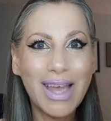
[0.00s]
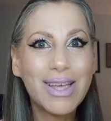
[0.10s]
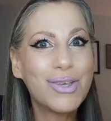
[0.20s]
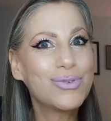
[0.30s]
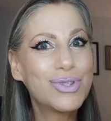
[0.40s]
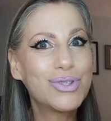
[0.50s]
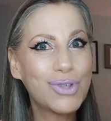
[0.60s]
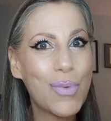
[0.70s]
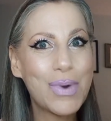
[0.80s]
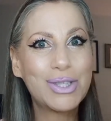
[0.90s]
Thank you
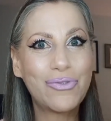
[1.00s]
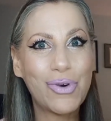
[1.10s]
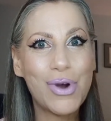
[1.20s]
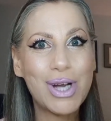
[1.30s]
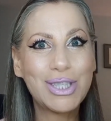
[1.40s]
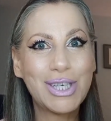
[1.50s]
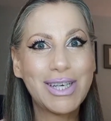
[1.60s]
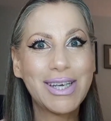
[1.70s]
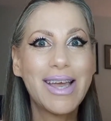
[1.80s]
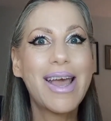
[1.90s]
so much for
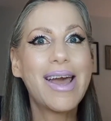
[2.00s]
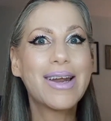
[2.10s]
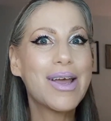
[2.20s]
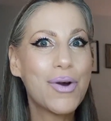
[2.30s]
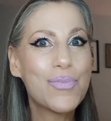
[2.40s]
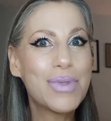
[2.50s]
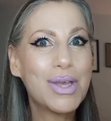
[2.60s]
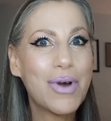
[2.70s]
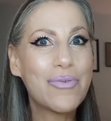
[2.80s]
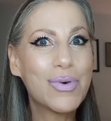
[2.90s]
watching, and I hope
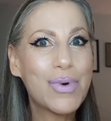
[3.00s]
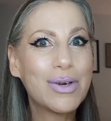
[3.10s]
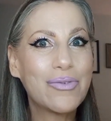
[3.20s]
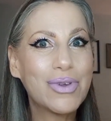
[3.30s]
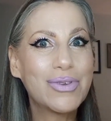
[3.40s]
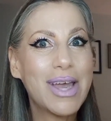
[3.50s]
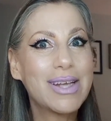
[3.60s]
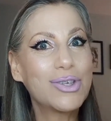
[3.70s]
that you have a wonderful day.